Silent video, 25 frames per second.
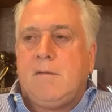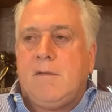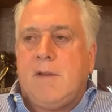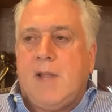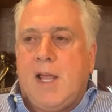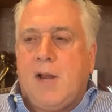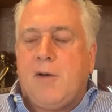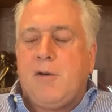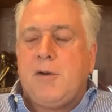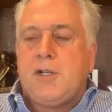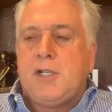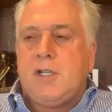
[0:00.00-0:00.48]

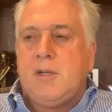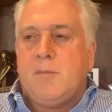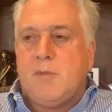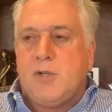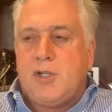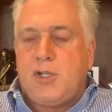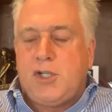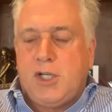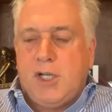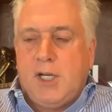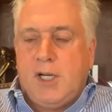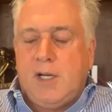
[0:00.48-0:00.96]
energy
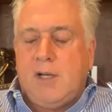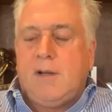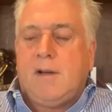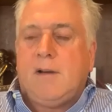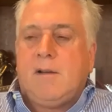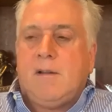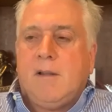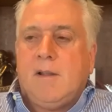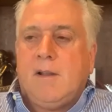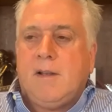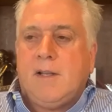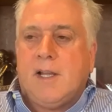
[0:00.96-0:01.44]
machine
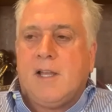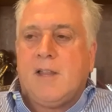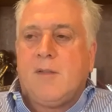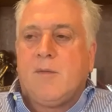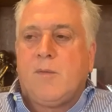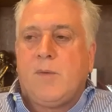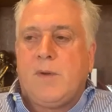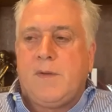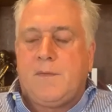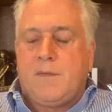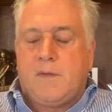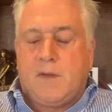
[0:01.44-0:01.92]
now
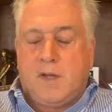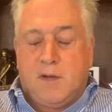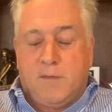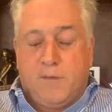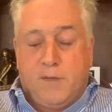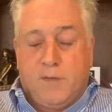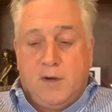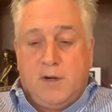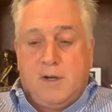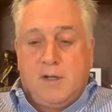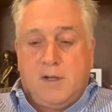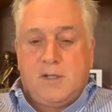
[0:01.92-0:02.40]
that we've
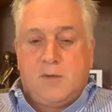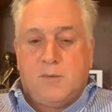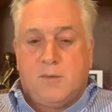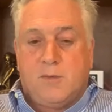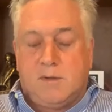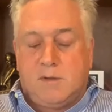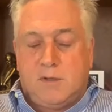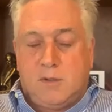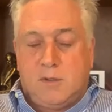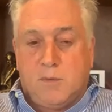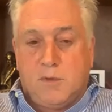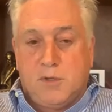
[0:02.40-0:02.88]
converted it to
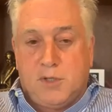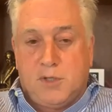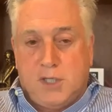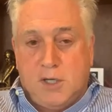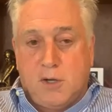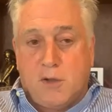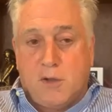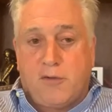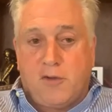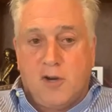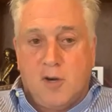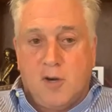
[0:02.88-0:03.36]
a
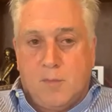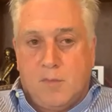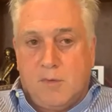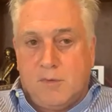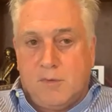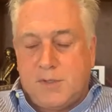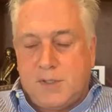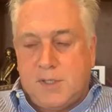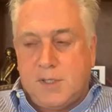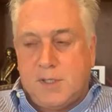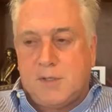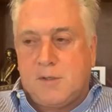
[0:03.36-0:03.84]

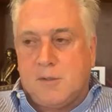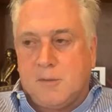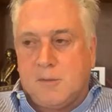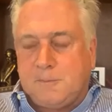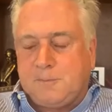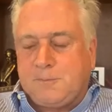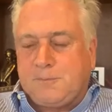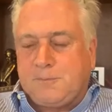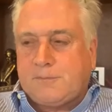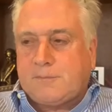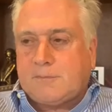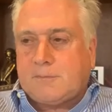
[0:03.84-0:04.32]
geothermal system.
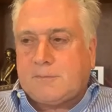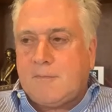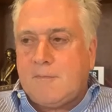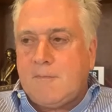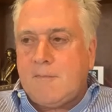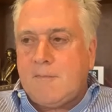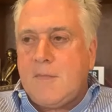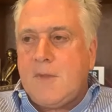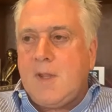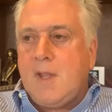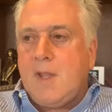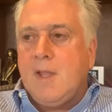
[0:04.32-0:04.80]

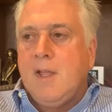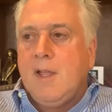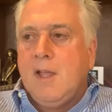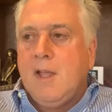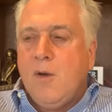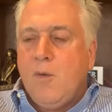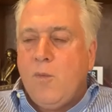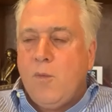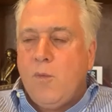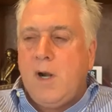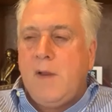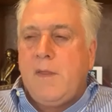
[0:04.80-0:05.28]

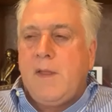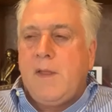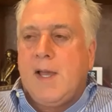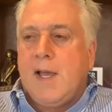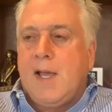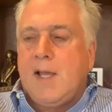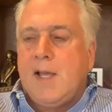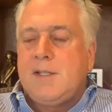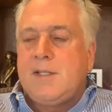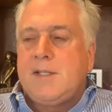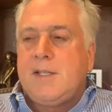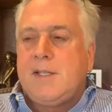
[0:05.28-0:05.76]
One of the
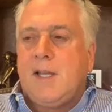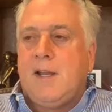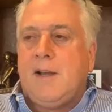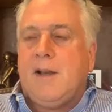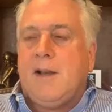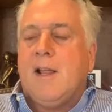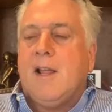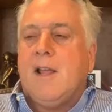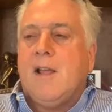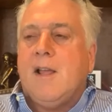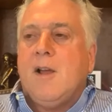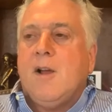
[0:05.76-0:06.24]
guys said,
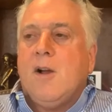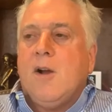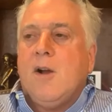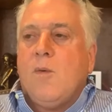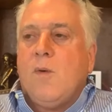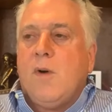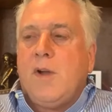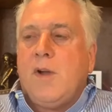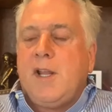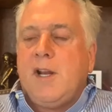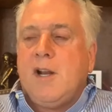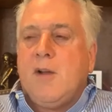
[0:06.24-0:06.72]

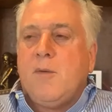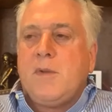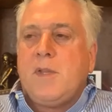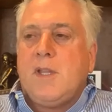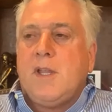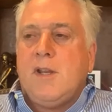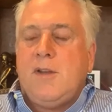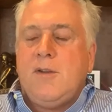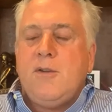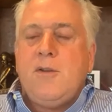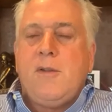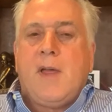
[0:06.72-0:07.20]
well, when
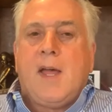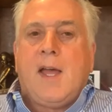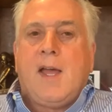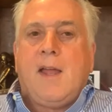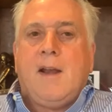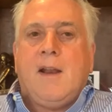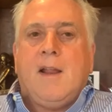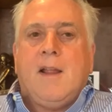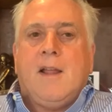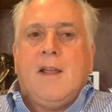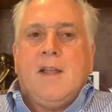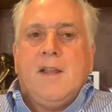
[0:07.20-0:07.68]
you do
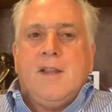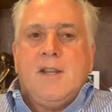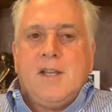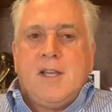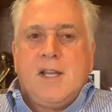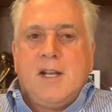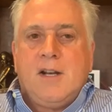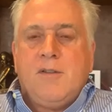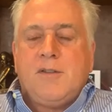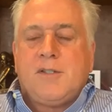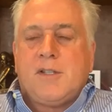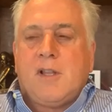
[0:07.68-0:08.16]
that, you're
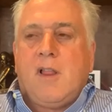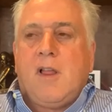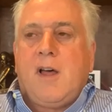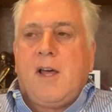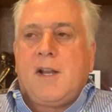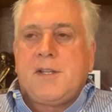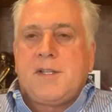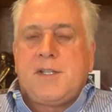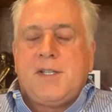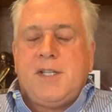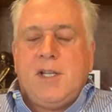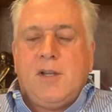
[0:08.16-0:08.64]
going to lose a
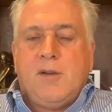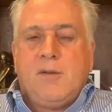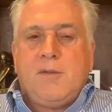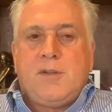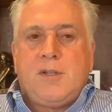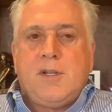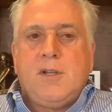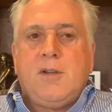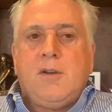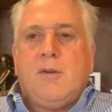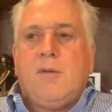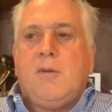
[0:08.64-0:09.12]
lot of
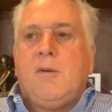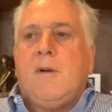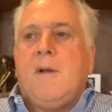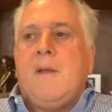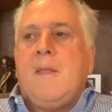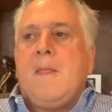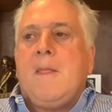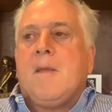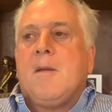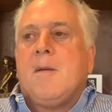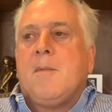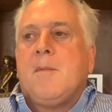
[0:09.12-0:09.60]
CO2
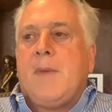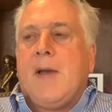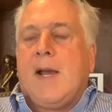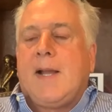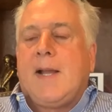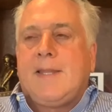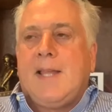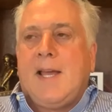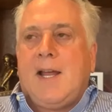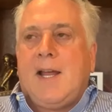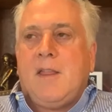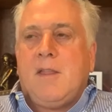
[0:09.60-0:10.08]

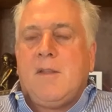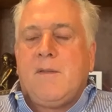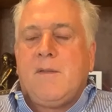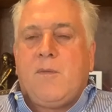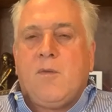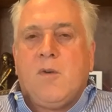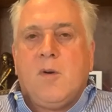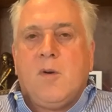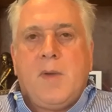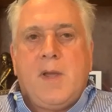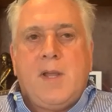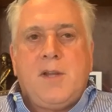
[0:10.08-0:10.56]
back down in the
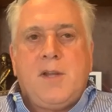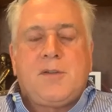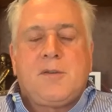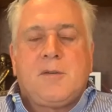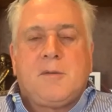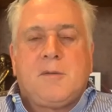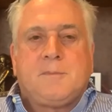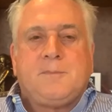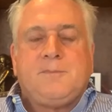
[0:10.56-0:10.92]
formation.